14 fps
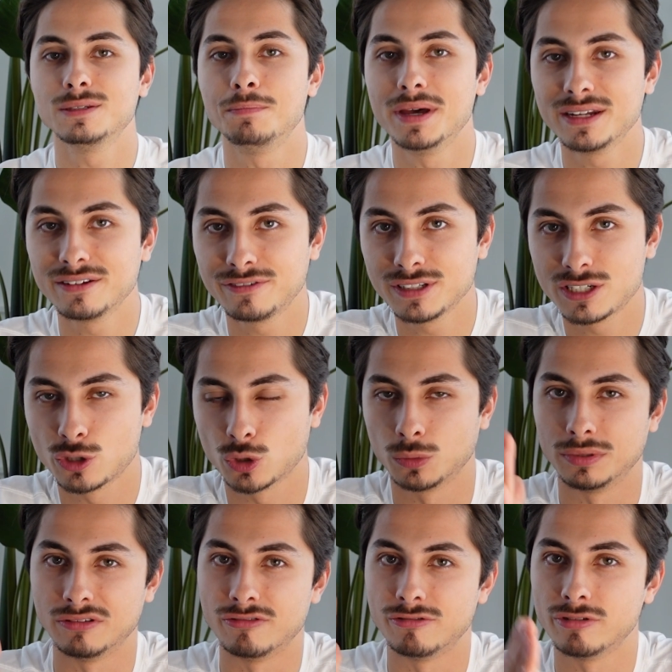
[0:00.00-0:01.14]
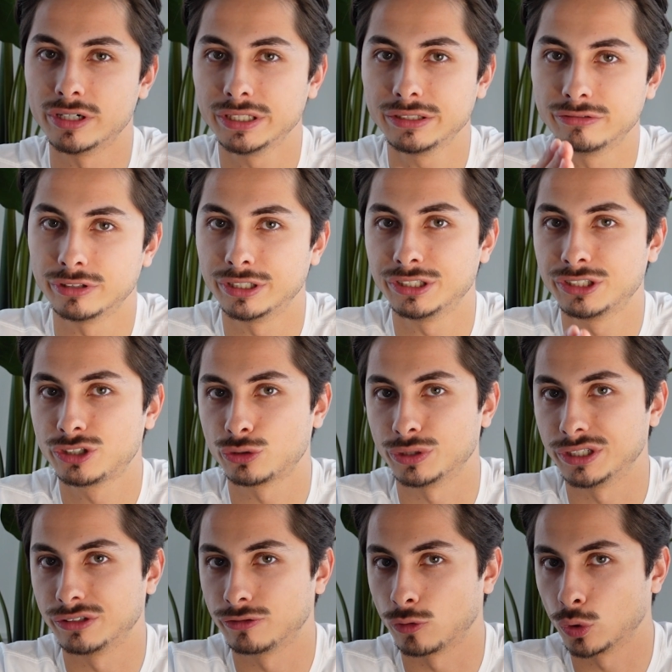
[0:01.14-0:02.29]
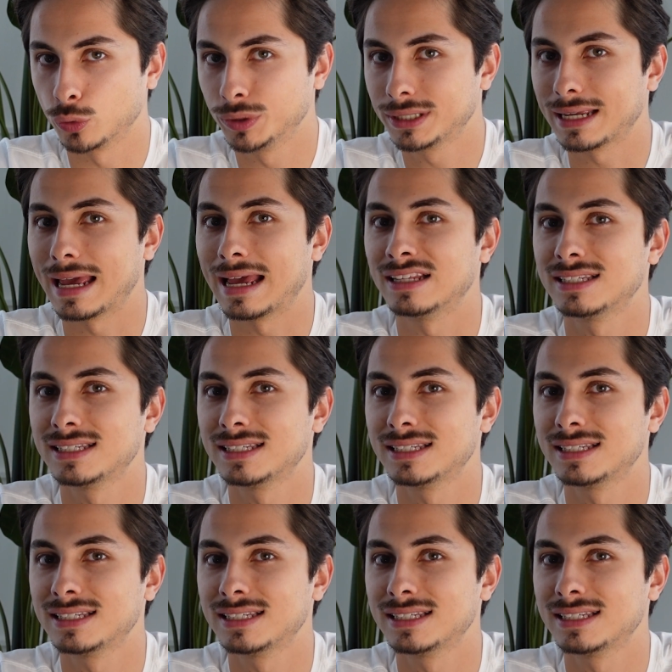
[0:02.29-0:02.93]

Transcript: benefits should be very, very straightforward and